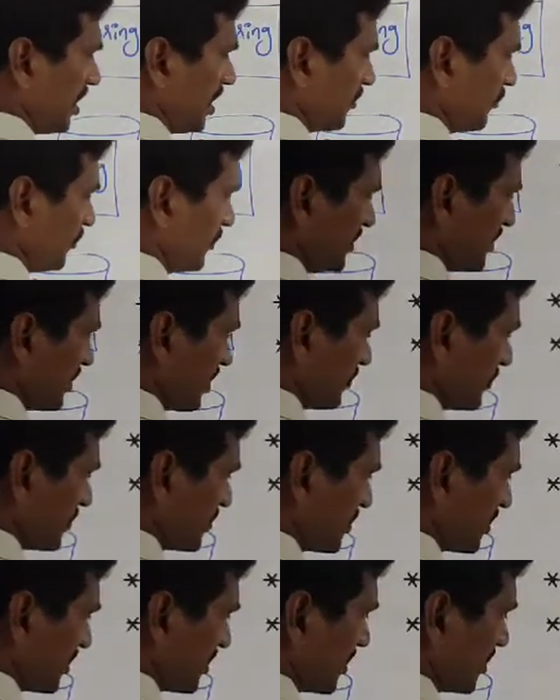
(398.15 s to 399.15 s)
And we
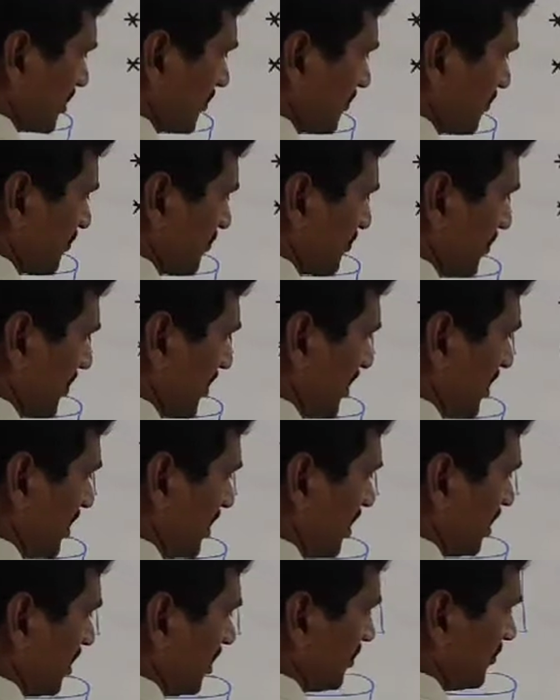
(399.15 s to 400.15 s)
kept here
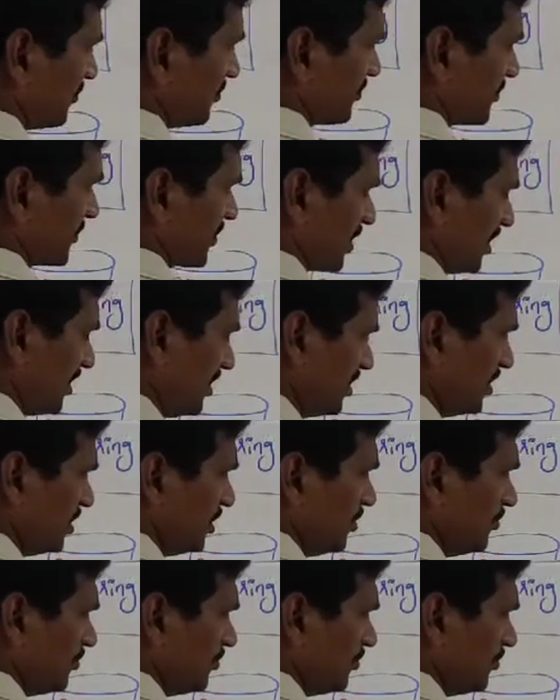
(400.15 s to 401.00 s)
banana. Right?